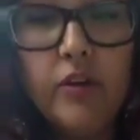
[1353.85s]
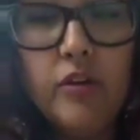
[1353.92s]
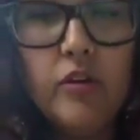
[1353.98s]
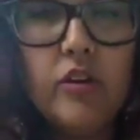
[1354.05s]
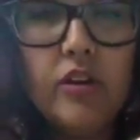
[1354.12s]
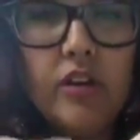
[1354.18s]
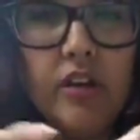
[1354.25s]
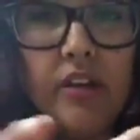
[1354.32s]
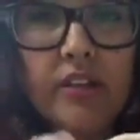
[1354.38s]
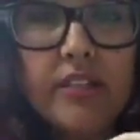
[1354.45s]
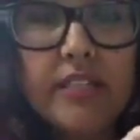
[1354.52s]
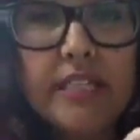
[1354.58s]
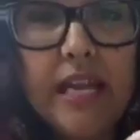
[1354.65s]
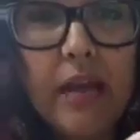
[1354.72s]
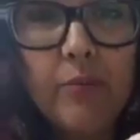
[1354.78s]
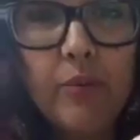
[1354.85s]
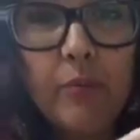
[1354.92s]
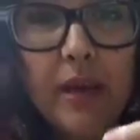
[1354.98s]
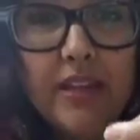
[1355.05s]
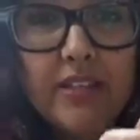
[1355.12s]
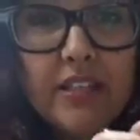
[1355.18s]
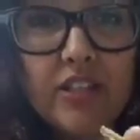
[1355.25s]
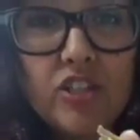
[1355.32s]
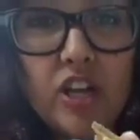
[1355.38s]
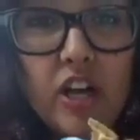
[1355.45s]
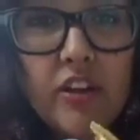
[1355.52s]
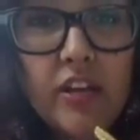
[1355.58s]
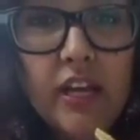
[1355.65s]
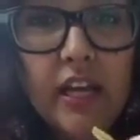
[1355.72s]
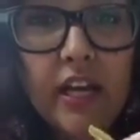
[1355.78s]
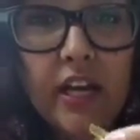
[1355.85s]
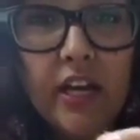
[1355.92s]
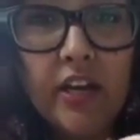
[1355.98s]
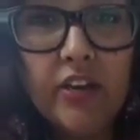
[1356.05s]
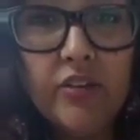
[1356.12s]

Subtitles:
You could stamp a message on there,